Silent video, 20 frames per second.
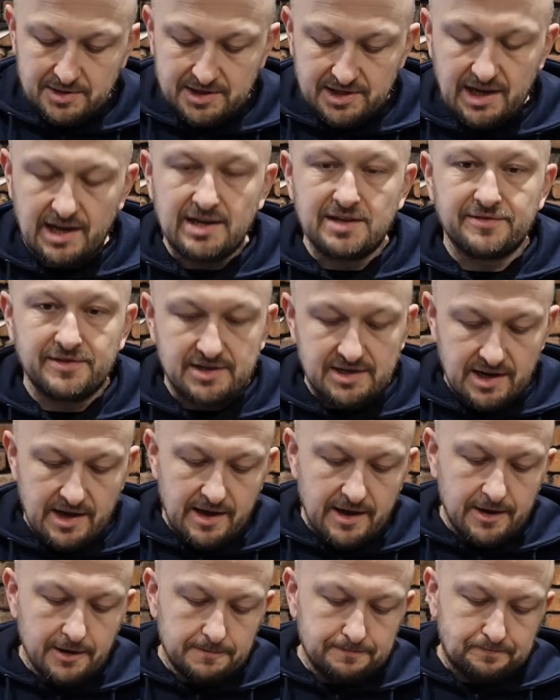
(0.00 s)
taste
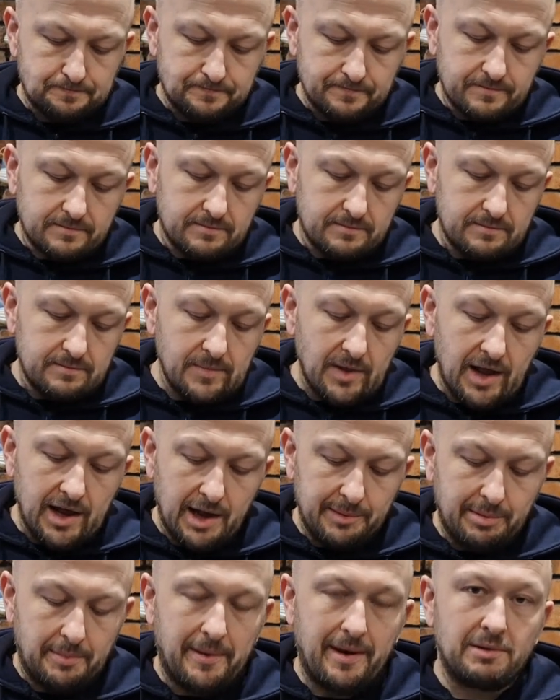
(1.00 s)
fatigue.
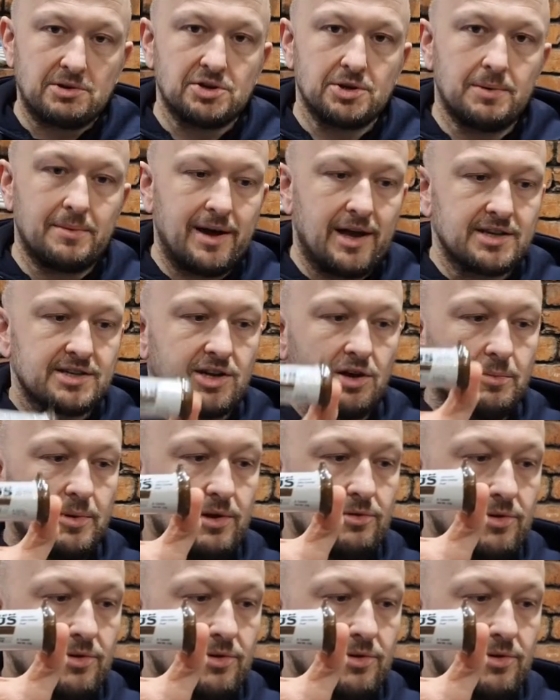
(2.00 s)
Perpetuem has now been